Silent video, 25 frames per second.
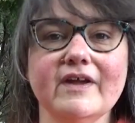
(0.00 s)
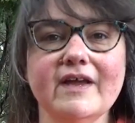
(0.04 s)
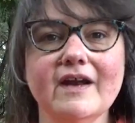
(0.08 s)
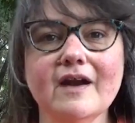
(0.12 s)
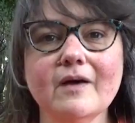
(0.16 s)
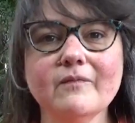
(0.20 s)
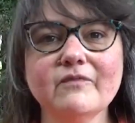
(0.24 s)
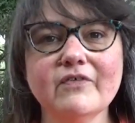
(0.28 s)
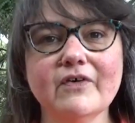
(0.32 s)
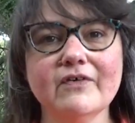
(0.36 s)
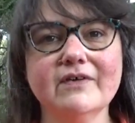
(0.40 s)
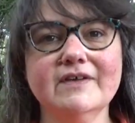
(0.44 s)
and
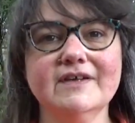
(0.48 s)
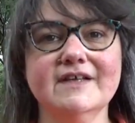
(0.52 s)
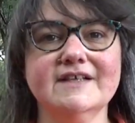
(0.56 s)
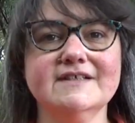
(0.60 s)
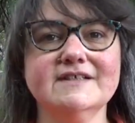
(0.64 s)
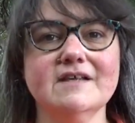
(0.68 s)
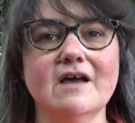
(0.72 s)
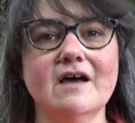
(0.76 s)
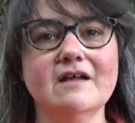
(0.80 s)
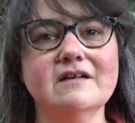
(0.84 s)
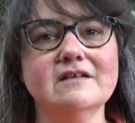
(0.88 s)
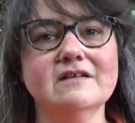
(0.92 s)
I'm very
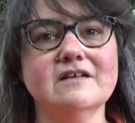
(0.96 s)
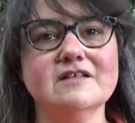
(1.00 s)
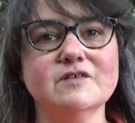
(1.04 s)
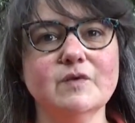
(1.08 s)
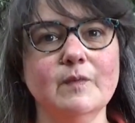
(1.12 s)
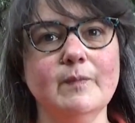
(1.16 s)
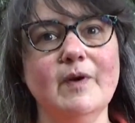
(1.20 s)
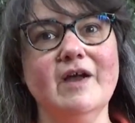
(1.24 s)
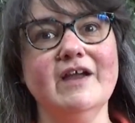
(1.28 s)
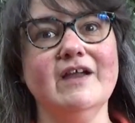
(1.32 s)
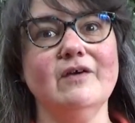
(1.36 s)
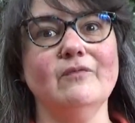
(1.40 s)
excited because we
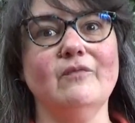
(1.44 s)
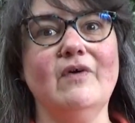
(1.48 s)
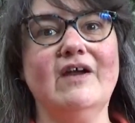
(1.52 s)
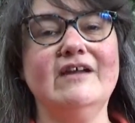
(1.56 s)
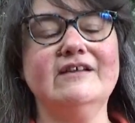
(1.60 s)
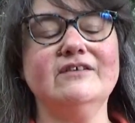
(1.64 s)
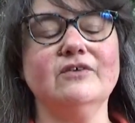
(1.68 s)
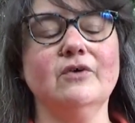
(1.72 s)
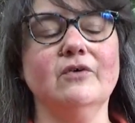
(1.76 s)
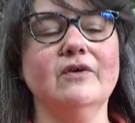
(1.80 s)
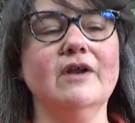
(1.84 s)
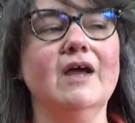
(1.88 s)
might get
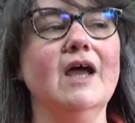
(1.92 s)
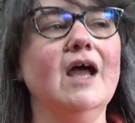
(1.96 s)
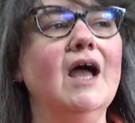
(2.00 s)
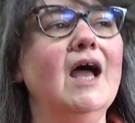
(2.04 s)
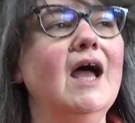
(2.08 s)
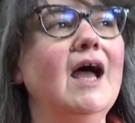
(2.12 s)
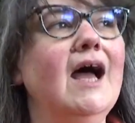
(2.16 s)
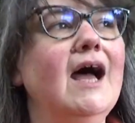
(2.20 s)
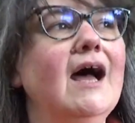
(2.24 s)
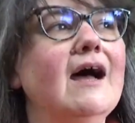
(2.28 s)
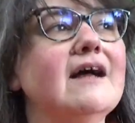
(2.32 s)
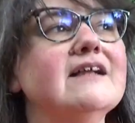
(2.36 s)
rained on.
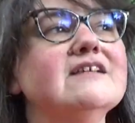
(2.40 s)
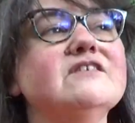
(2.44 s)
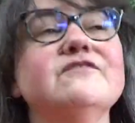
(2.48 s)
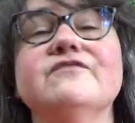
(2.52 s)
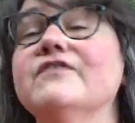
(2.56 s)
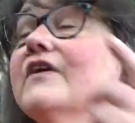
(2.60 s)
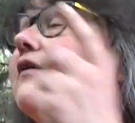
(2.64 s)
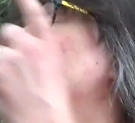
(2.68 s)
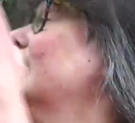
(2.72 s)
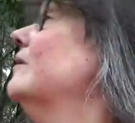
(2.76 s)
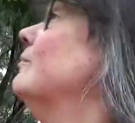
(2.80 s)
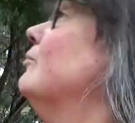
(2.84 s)
It's
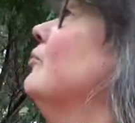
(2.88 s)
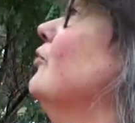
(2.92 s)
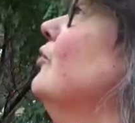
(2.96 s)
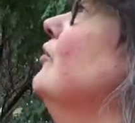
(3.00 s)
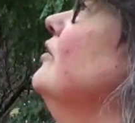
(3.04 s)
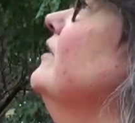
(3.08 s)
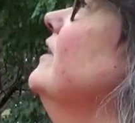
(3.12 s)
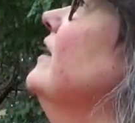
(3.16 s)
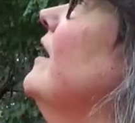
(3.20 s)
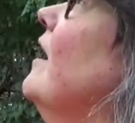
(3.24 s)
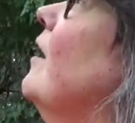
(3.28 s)
very broody